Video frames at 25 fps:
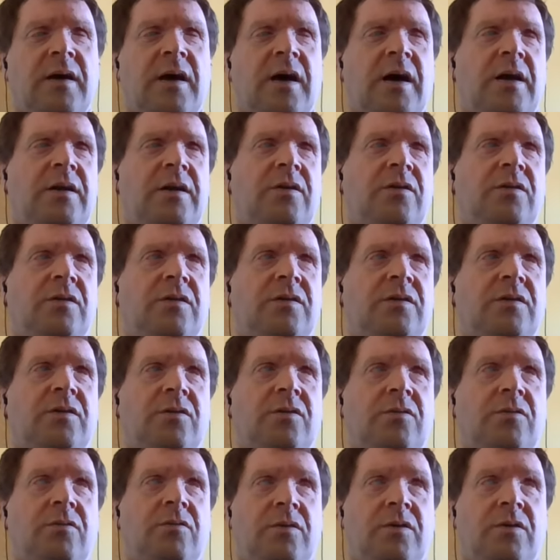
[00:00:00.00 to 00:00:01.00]
and you just
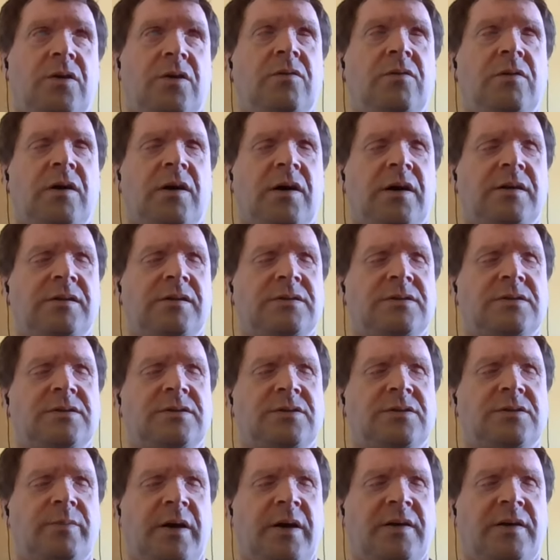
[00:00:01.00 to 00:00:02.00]
do new lines
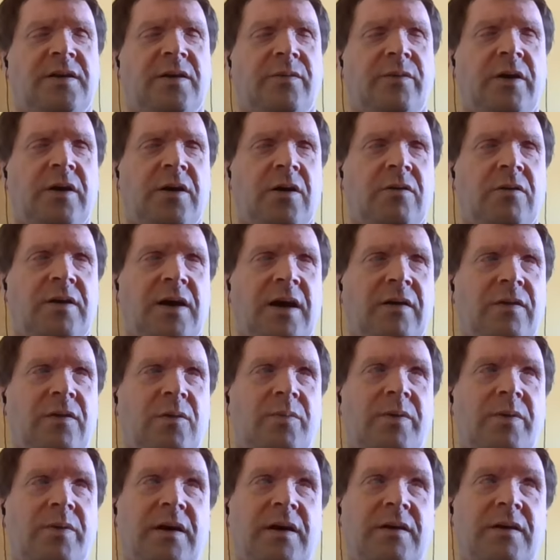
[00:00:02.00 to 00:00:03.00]
to make something go down
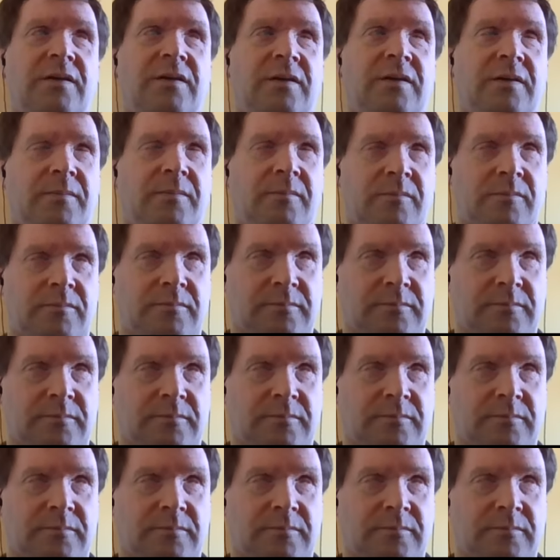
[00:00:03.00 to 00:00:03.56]
the page.